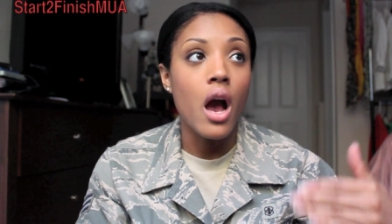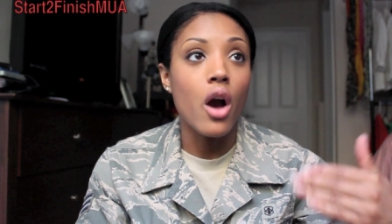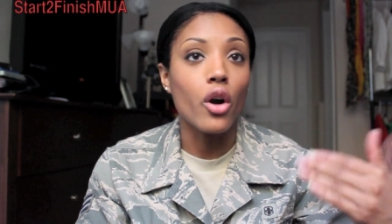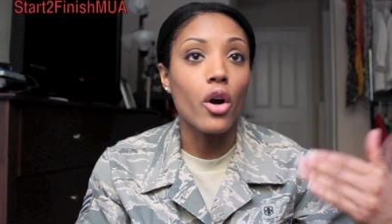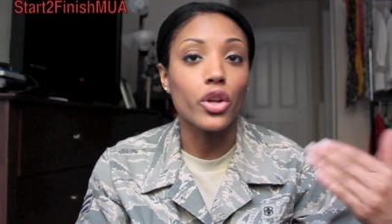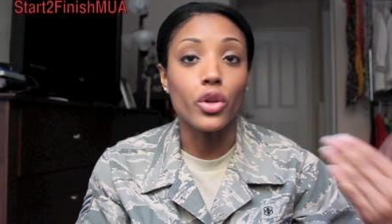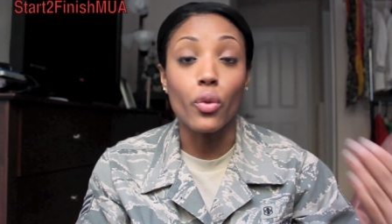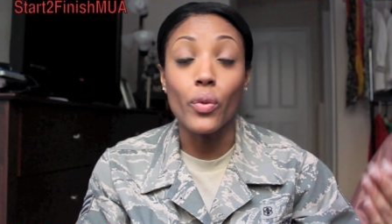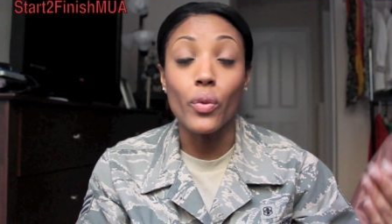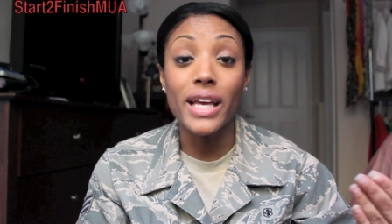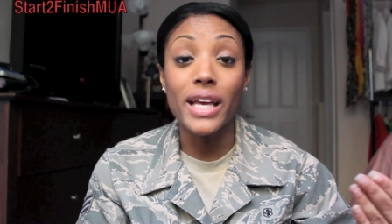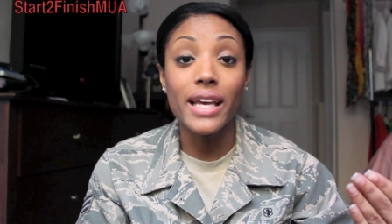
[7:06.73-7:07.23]

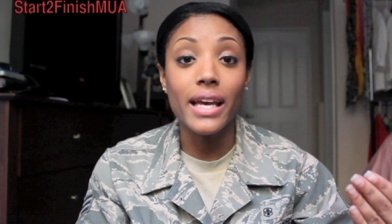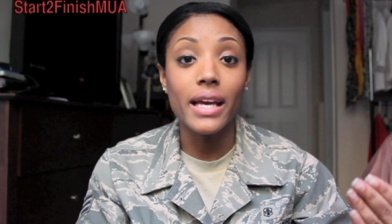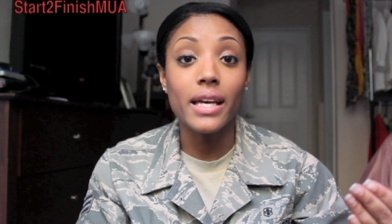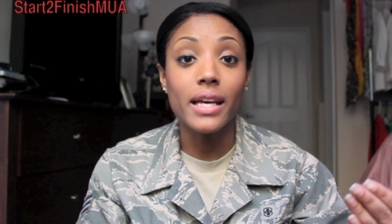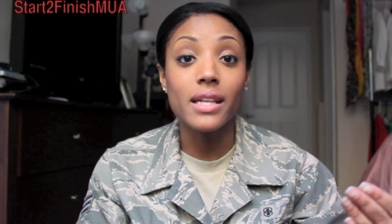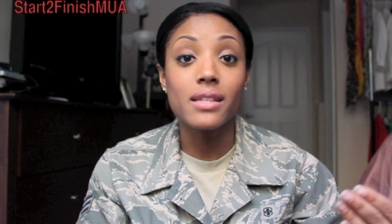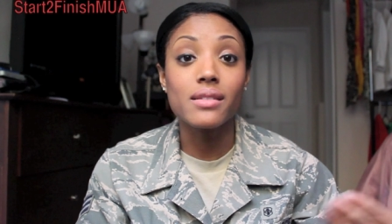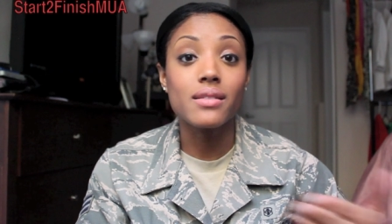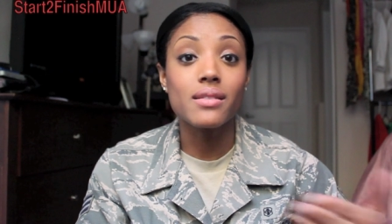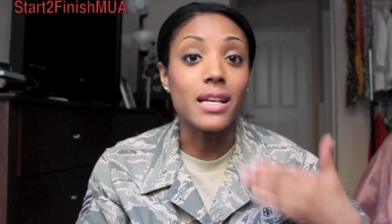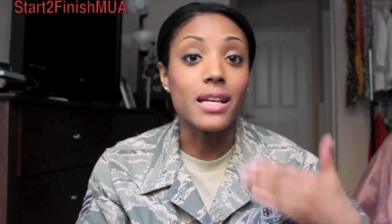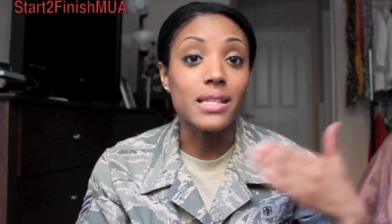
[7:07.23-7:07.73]
On the
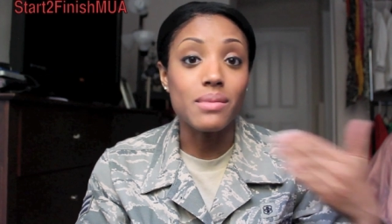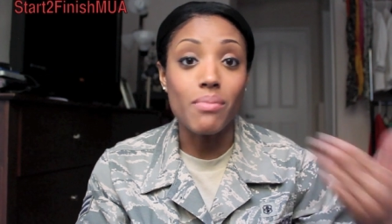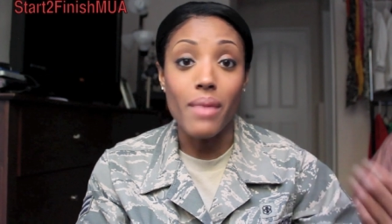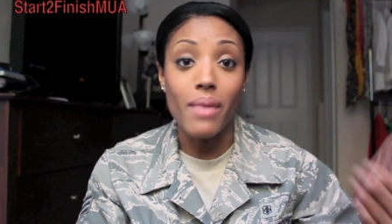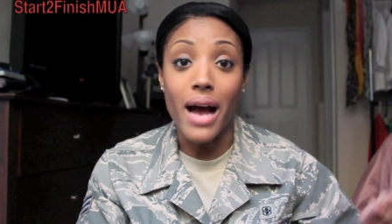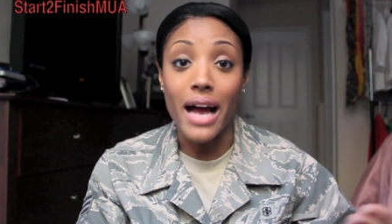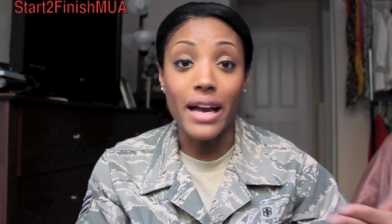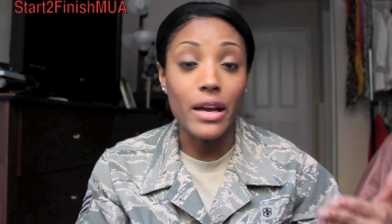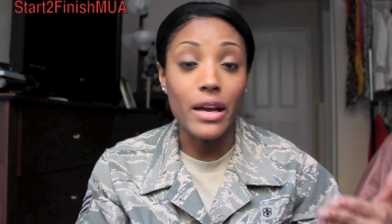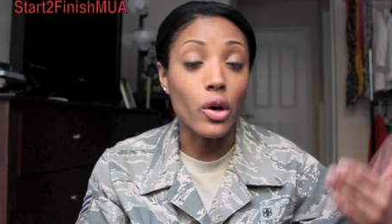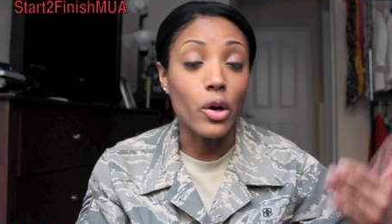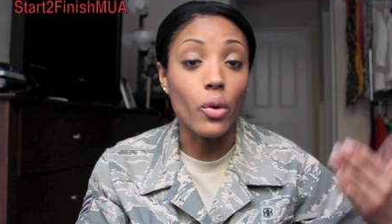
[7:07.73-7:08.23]
weekends, I
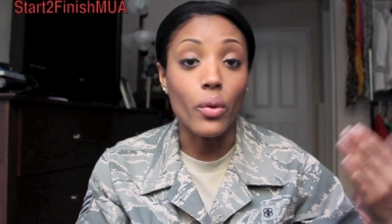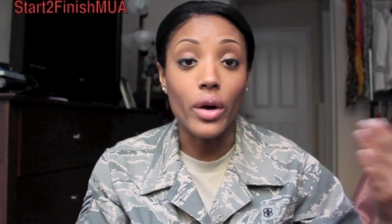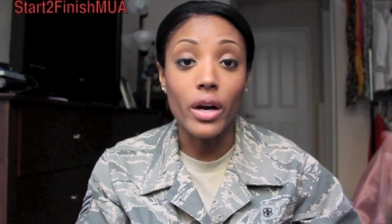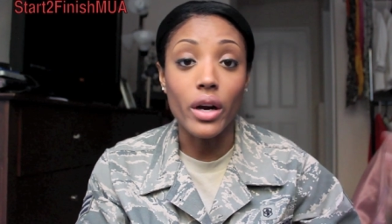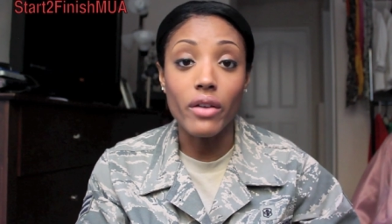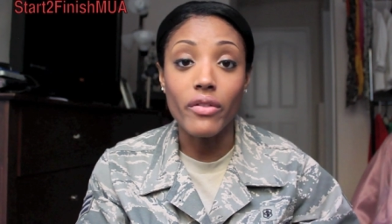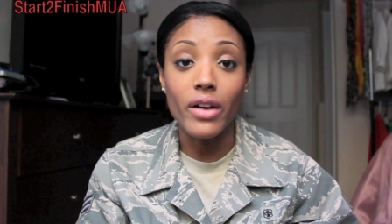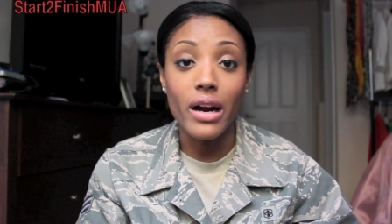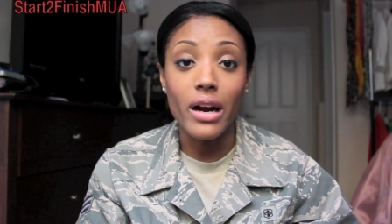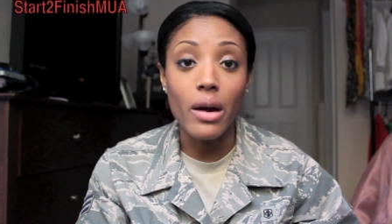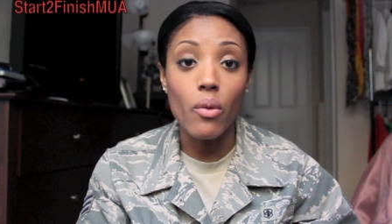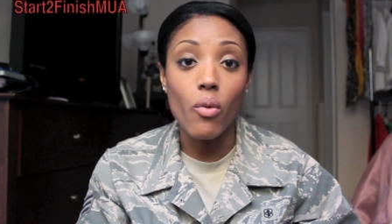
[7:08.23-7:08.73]
can go
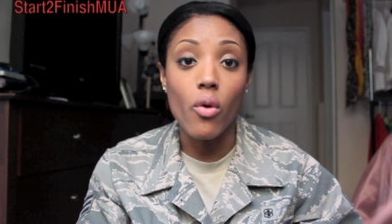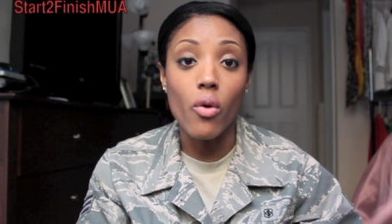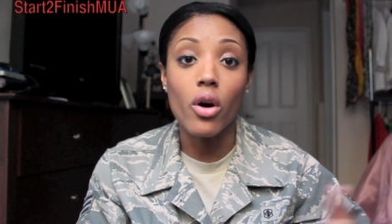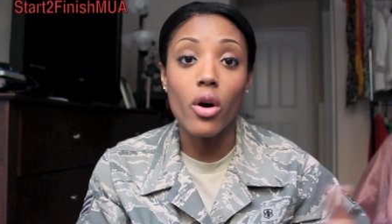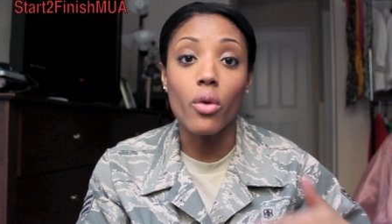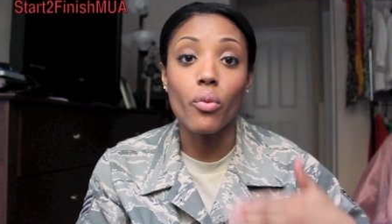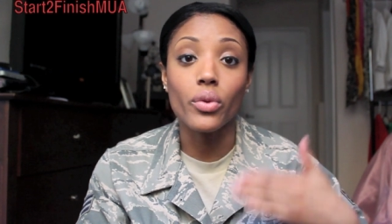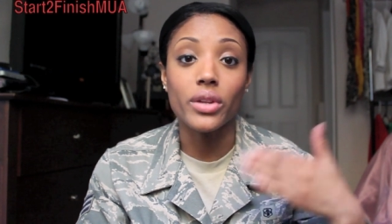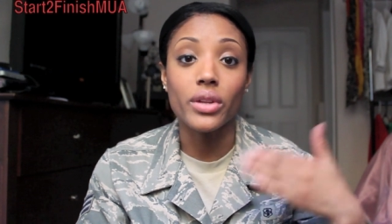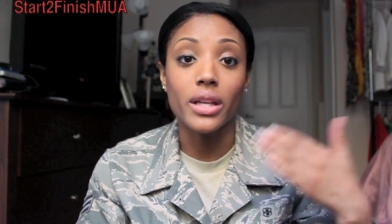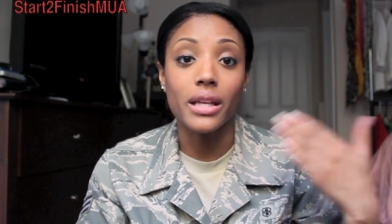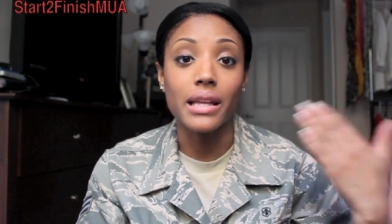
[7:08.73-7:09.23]
wherever I
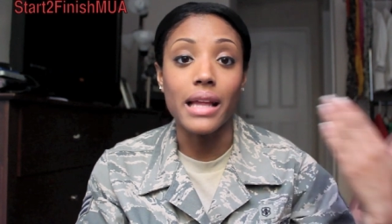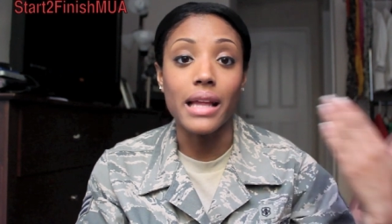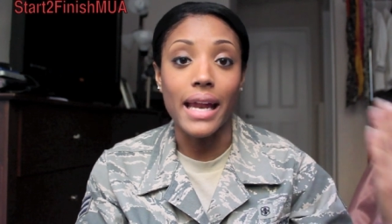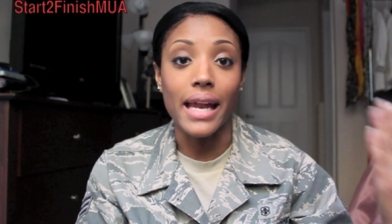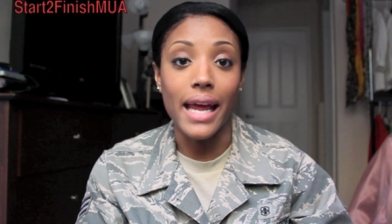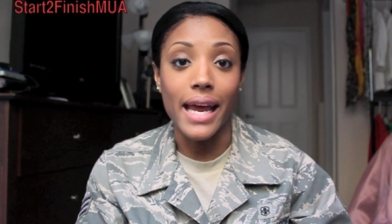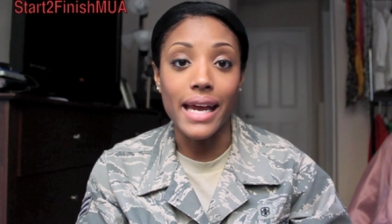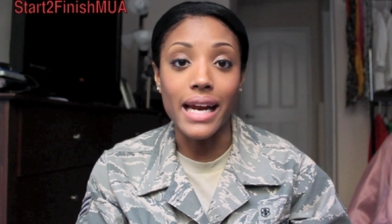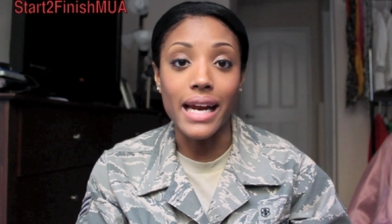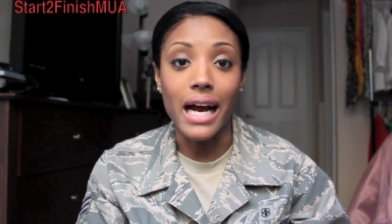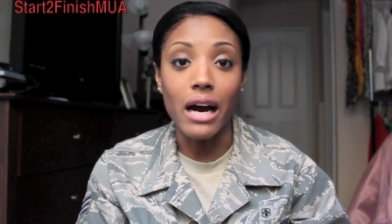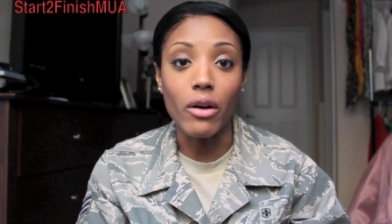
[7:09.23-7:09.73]
want within that
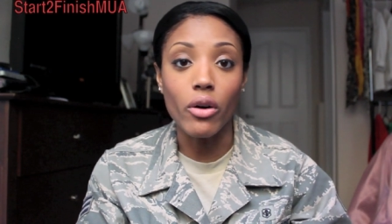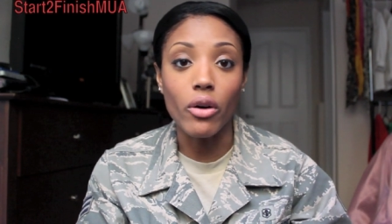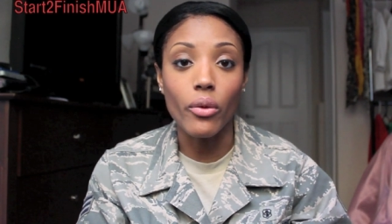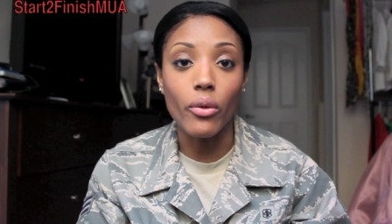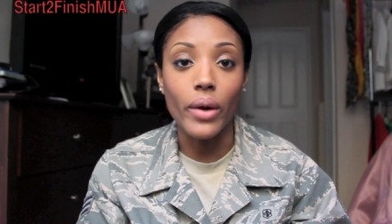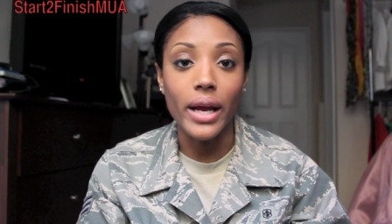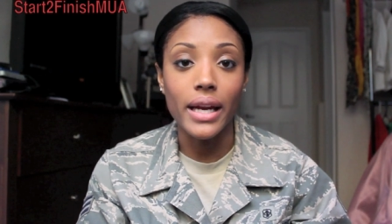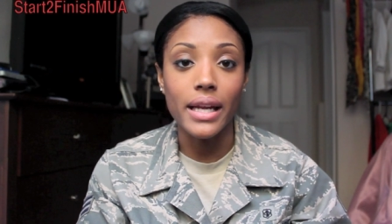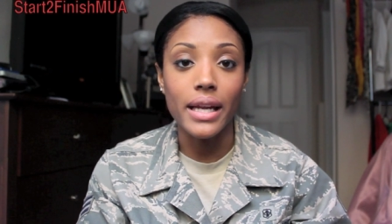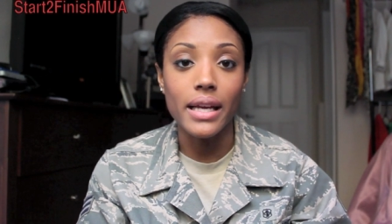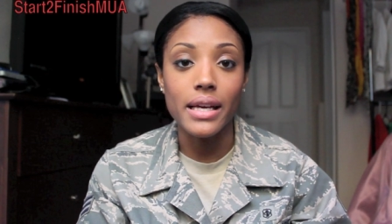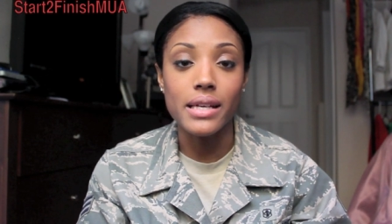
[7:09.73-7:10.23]
8-hour
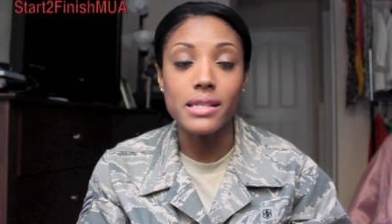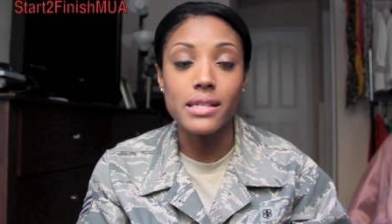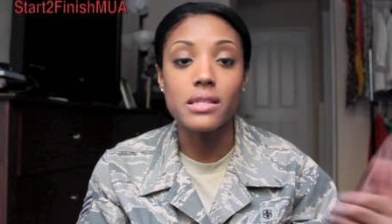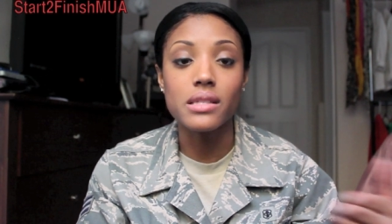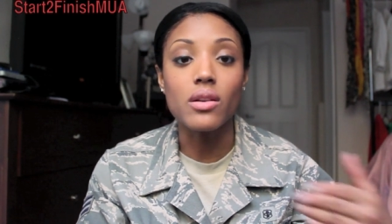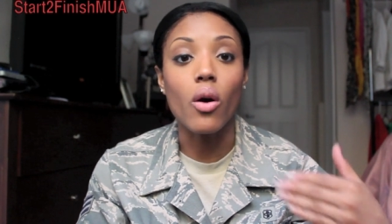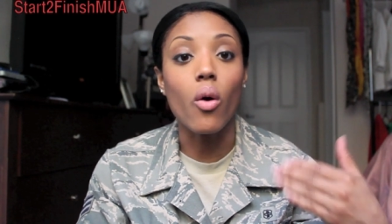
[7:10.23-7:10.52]
radius,